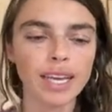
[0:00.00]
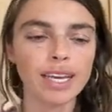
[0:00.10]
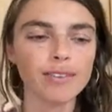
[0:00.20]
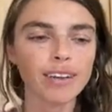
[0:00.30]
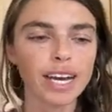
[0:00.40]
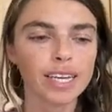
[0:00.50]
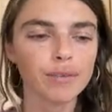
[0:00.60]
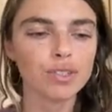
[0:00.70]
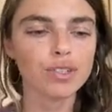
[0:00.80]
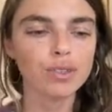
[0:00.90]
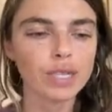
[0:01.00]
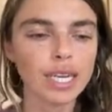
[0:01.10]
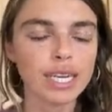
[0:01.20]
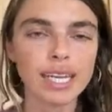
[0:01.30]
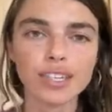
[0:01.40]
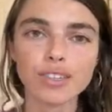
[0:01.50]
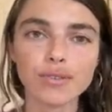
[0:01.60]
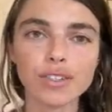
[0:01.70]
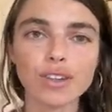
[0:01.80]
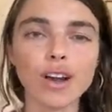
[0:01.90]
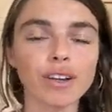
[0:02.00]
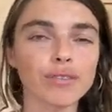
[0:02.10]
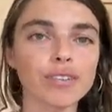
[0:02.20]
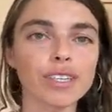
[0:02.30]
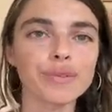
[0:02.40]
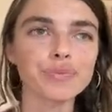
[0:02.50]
If I am shooting nature photography,